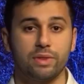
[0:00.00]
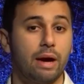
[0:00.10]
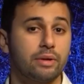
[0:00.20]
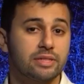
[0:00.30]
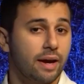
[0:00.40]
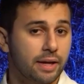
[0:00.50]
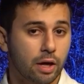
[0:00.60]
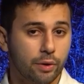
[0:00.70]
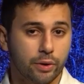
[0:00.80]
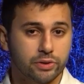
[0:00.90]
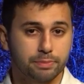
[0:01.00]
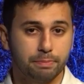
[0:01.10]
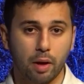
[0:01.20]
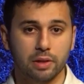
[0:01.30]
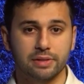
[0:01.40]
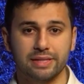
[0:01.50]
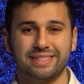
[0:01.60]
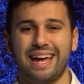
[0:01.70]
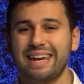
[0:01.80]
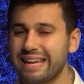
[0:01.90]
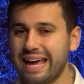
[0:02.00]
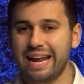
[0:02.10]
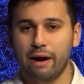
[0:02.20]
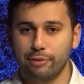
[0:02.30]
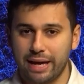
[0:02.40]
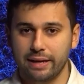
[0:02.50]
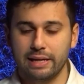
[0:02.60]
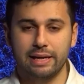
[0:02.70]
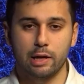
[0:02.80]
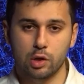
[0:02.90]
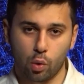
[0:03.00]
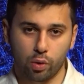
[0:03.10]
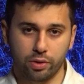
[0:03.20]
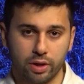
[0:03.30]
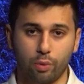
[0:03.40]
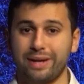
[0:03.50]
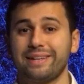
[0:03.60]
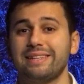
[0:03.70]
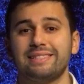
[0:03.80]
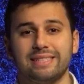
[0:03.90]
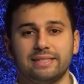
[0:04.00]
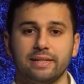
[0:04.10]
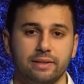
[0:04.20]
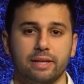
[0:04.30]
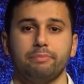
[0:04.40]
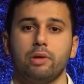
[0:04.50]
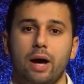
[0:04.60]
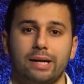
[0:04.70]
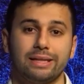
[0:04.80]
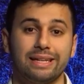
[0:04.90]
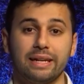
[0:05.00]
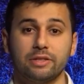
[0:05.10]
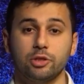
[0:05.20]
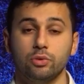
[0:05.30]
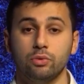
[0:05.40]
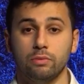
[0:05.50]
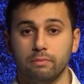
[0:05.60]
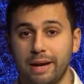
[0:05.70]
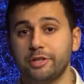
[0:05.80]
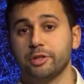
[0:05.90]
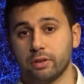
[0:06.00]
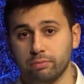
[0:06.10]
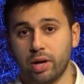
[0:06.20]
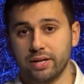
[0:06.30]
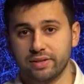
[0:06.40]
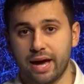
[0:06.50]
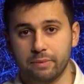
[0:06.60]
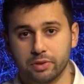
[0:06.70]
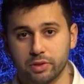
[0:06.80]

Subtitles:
Without assigning owners, policies tend to get outdated, ignored, or inconsistently applied, leading to major compliance gaps.